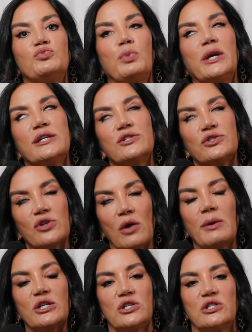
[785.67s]
putting so
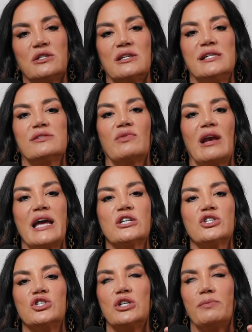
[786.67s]
much into this
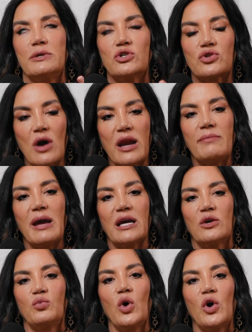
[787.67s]
relationship and trying to make
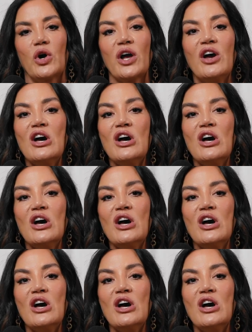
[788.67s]
it work.